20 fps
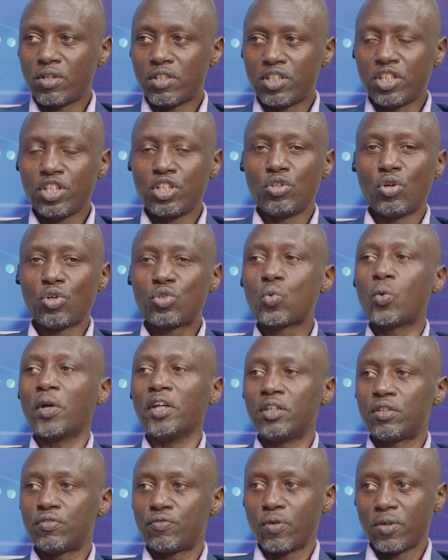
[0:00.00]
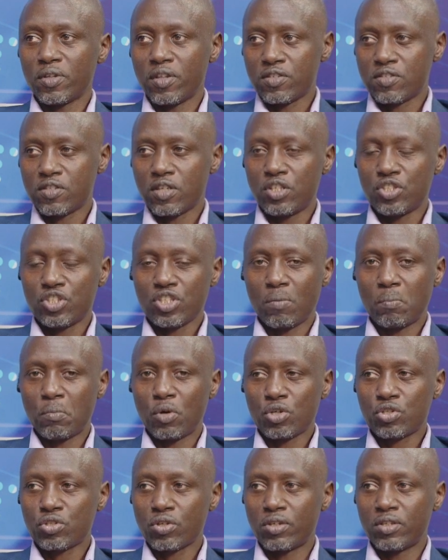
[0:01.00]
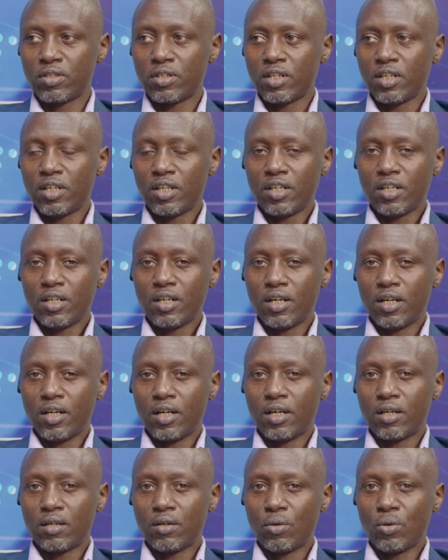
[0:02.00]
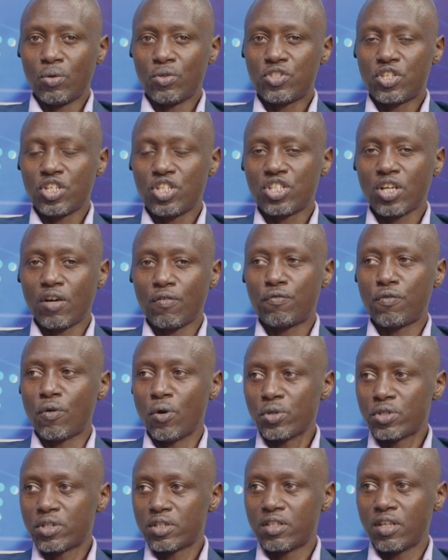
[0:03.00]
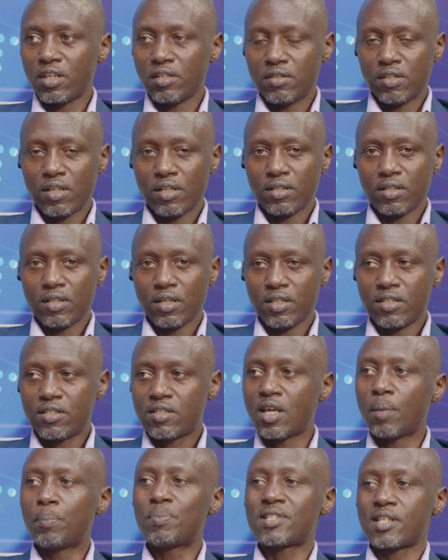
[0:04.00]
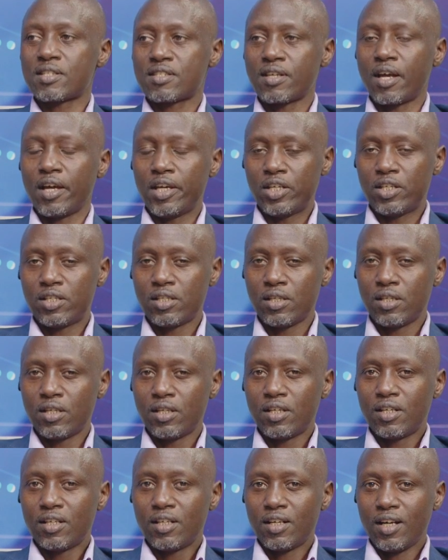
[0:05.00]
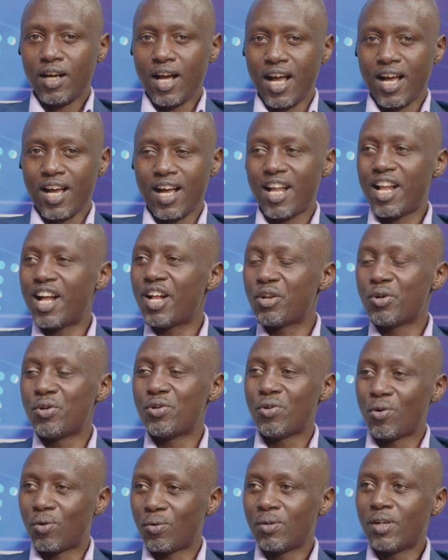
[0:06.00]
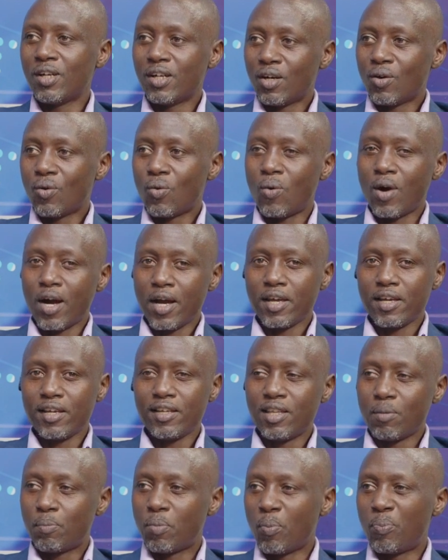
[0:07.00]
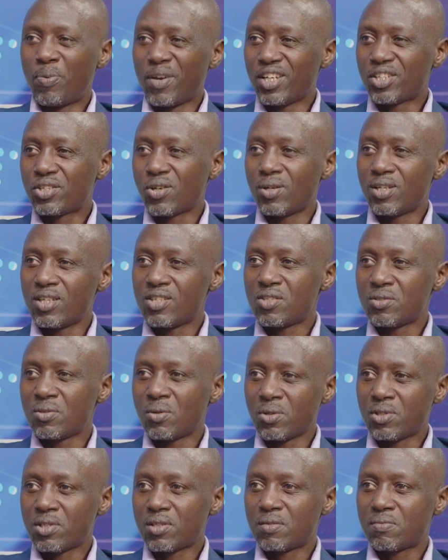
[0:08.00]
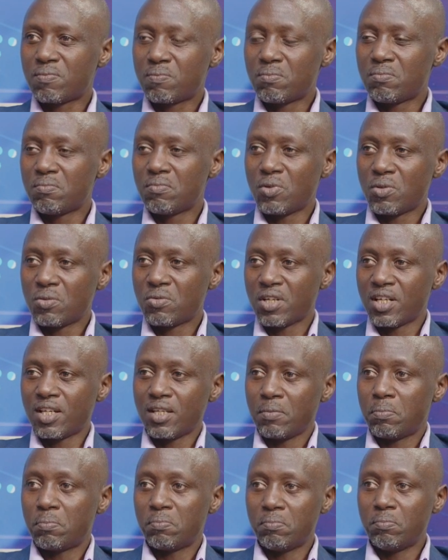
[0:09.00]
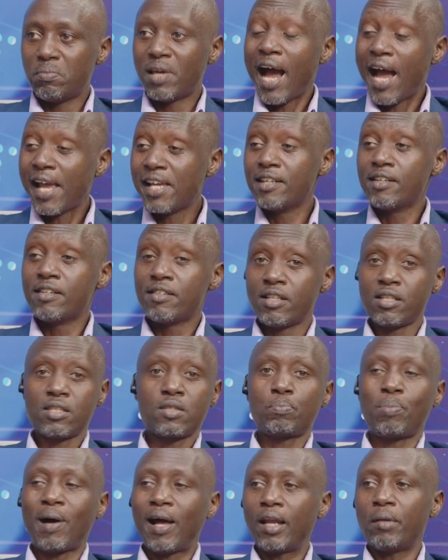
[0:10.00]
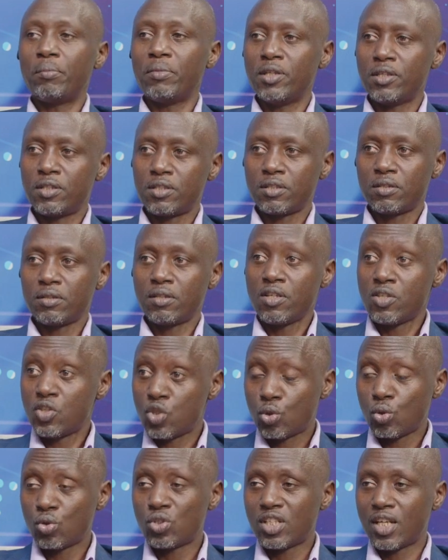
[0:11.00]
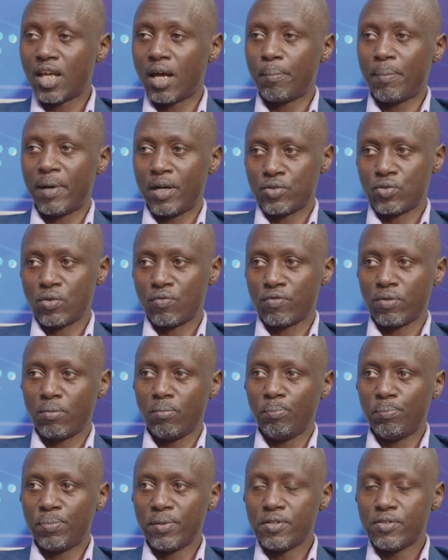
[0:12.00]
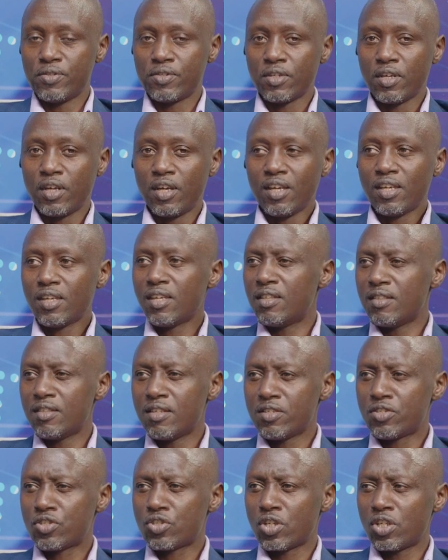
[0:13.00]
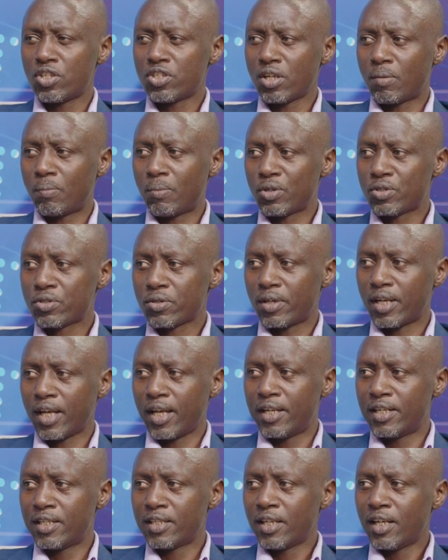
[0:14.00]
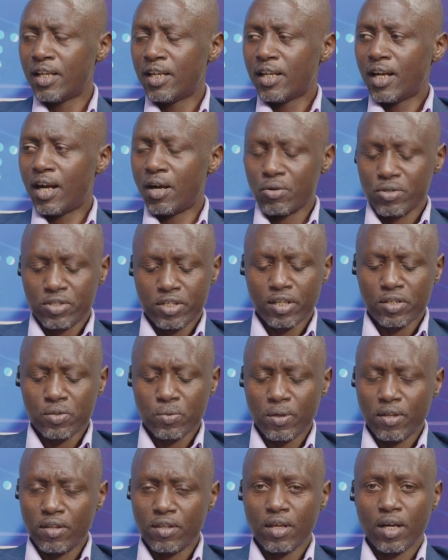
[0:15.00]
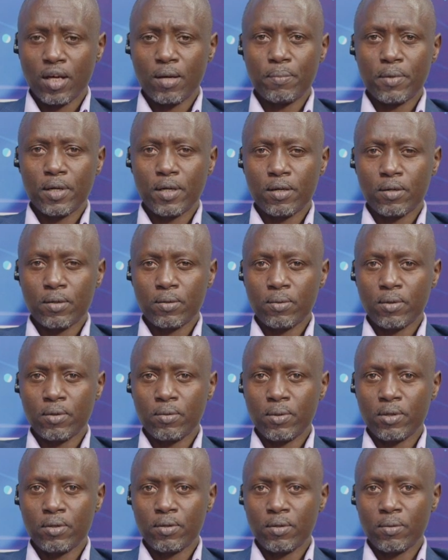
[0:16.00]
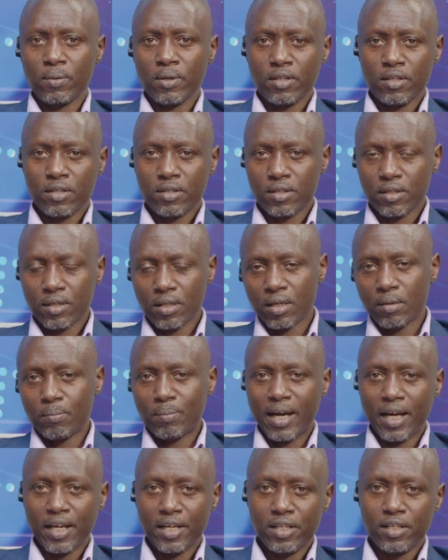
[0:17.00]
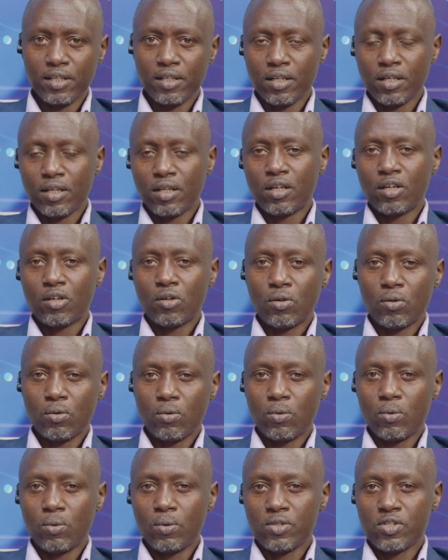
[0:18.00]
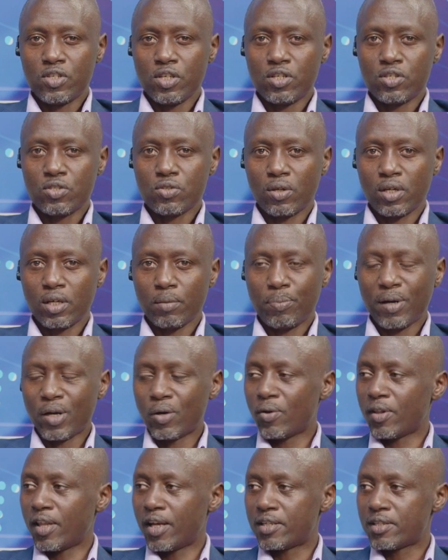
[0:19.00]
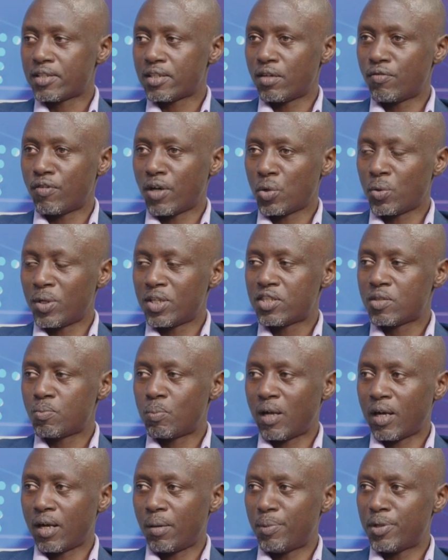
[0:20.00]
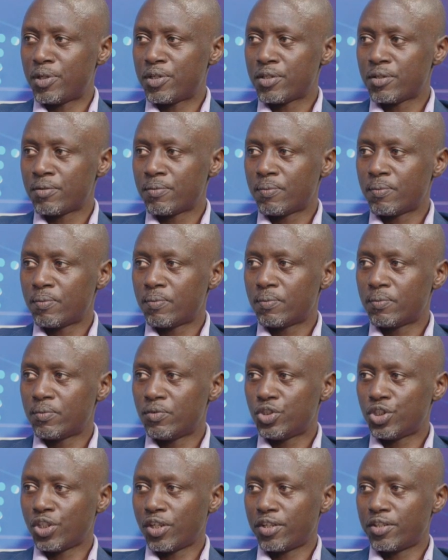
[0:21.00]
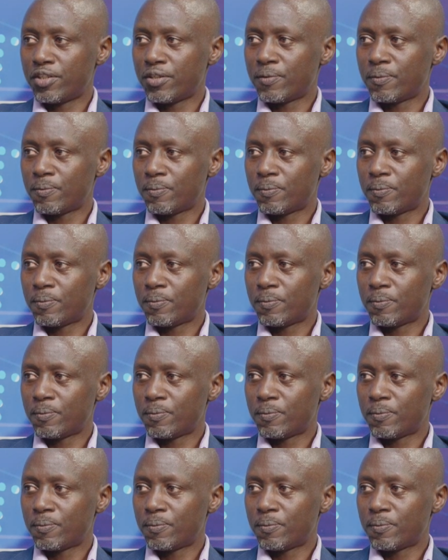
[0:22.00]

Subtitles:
did not wait for the censure motion or censure vote. They stepped aside. I don't know why the population is not really behind this parliament, these huge numbers of MPs in this censure motion. And I will start with a man who sits on a panel that evaluates parliament. Gerald.